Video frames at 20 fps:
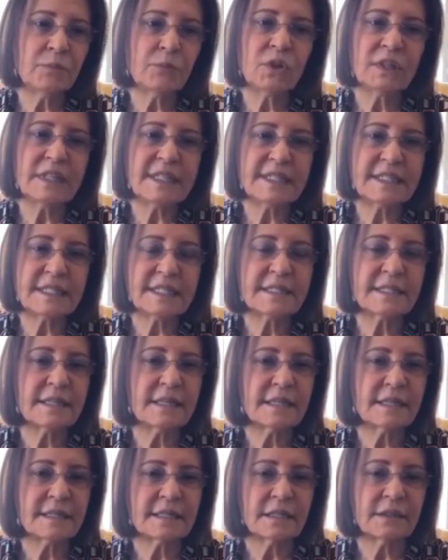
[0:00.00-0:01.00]

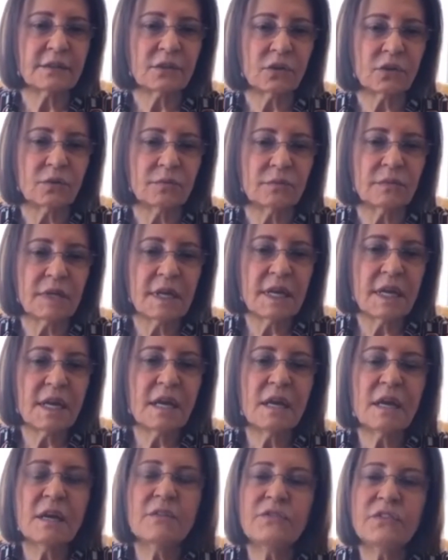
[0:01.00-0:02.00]
polycystic syndrome.
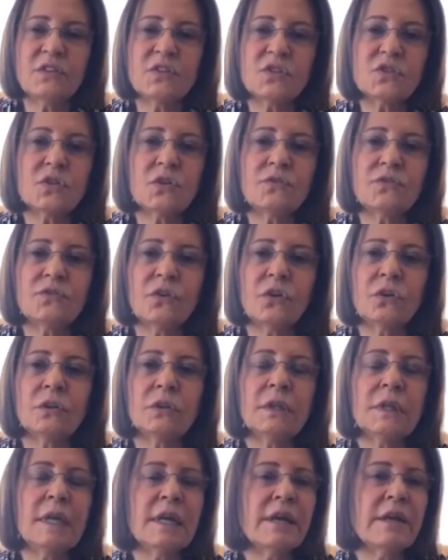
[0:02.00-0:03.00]
First of
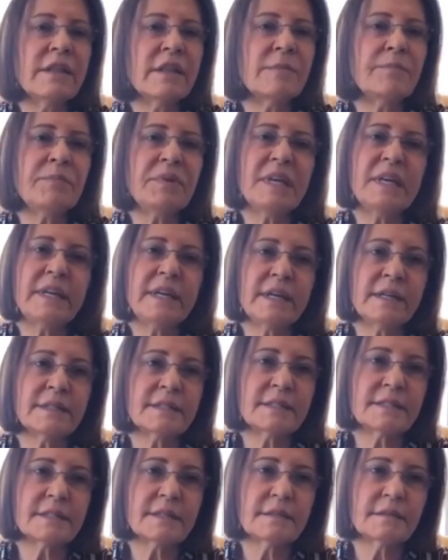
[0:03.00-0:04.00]
all, the
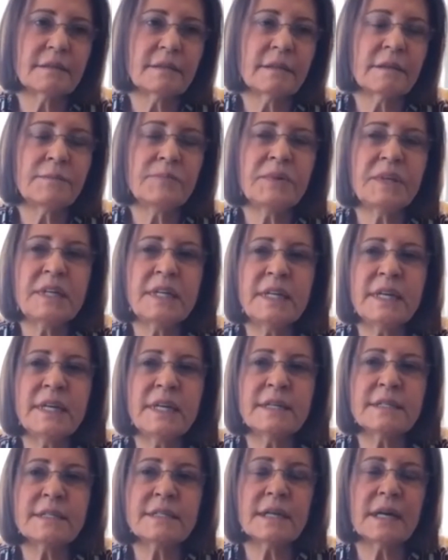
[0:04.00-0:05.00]
periods. The
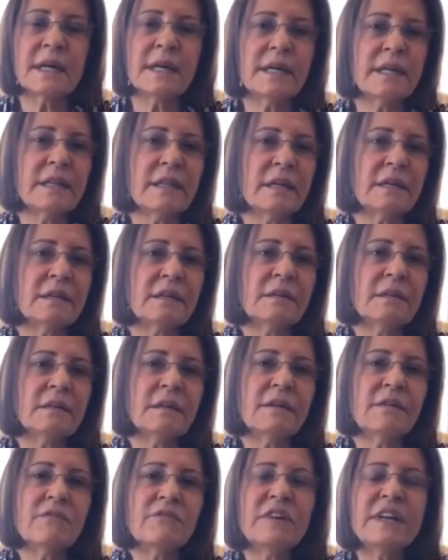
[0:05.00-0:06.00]
periods either
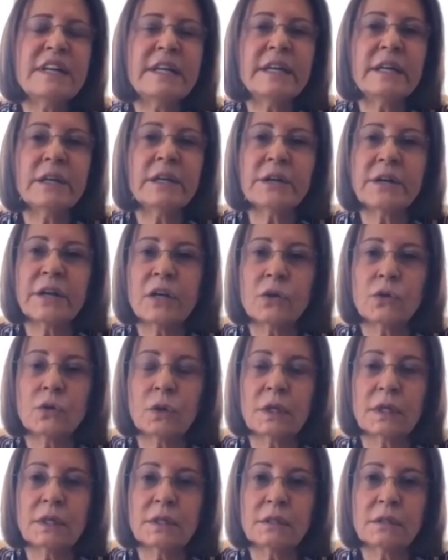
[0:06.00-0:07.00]
very
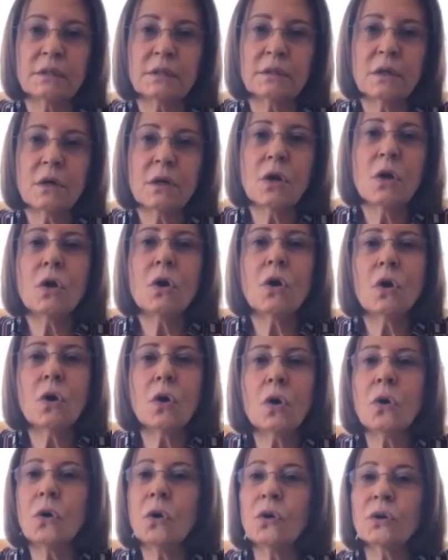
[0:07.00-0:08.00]
irregular
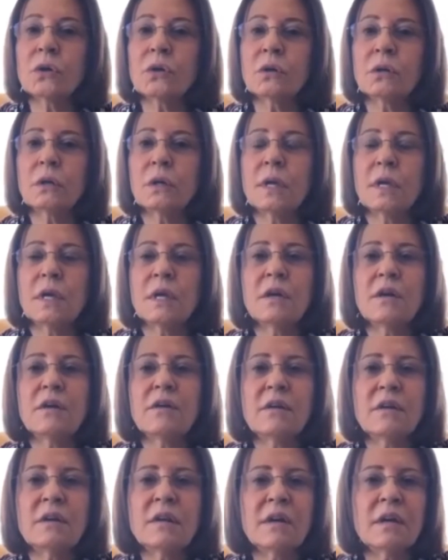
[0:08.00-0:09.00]
or
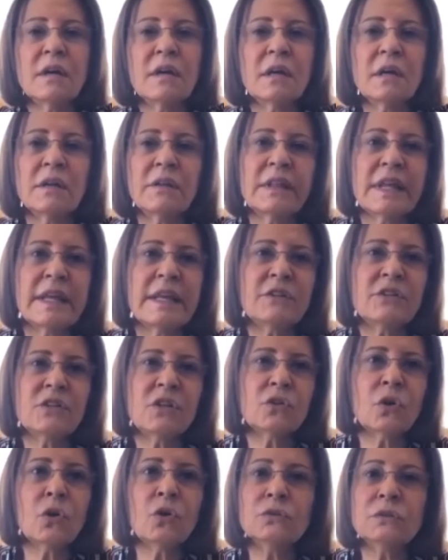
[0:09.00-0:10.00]
uh, they
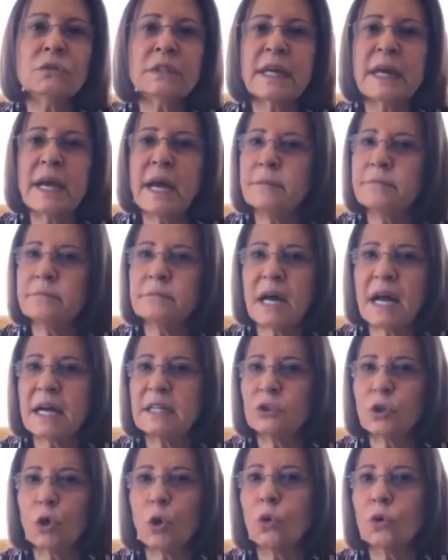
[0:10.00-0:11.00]
don't come
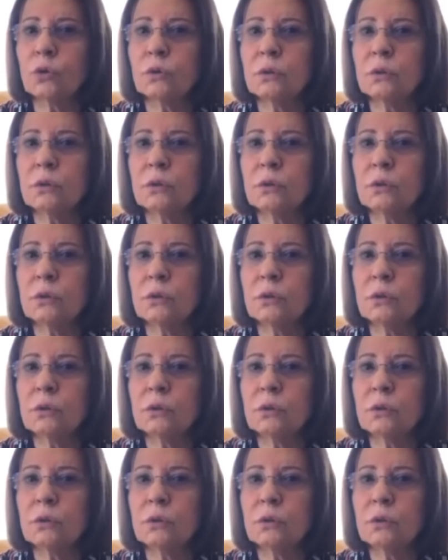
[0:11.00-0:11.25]
at all.